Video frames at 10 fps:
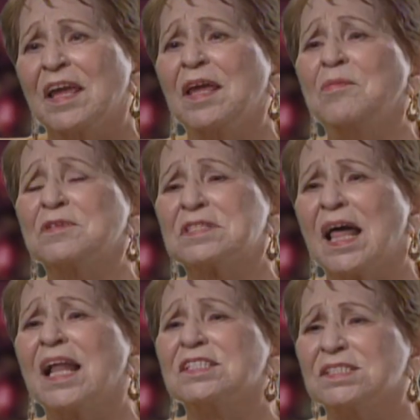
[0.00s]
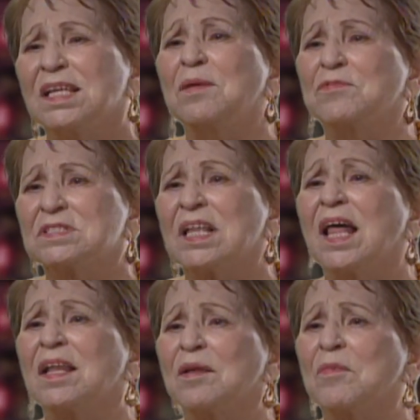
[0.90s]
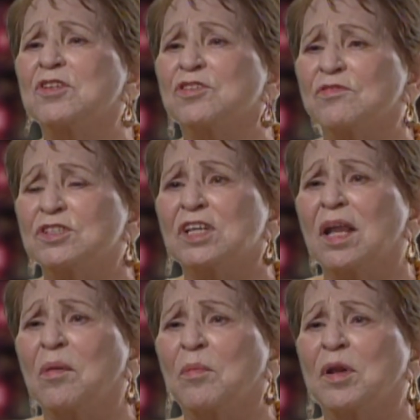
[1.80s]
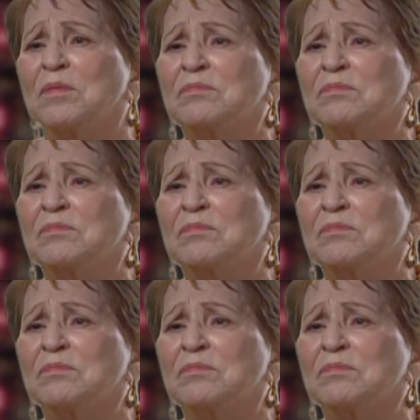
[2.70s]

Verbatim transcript: He was that, he was that much of a gentleman.